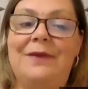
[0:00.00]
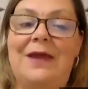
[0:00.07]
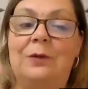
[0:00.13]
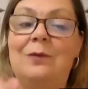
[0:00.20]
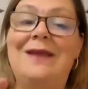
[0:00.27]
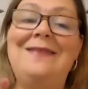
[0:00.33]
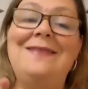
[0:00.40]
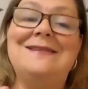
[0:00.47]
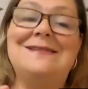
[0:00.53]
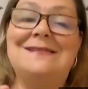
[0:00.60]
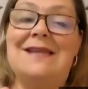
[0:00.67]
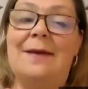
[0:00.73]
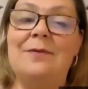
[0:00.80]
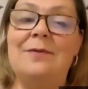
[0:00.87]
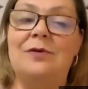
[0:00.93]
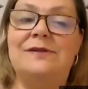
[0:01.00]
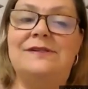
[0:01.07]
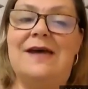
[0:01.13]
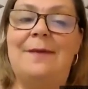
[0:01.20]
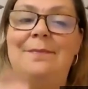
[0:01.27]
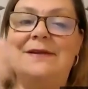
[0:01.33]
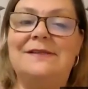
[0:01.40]
And when the stem
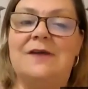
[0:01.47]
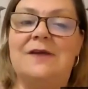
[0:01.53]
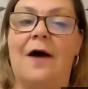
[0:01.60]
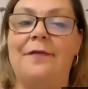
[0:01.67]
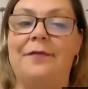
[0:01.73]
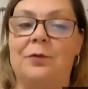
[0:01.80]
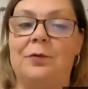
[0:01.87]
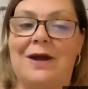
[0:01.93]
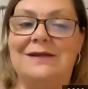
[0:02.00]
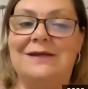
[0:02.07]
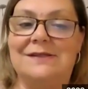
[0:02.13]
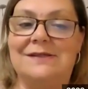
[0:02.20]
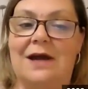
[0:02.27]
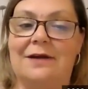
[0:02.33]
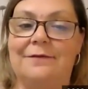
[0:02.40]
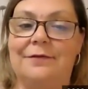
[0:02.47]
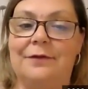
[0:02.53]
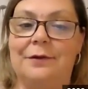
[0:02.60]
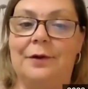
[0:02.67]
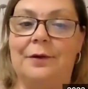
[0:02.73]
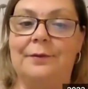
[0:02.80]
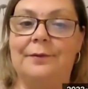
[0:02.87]
goes up, it's on the right side of
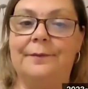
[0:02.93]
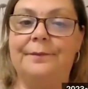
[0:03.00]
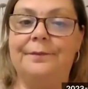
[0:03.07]
the note.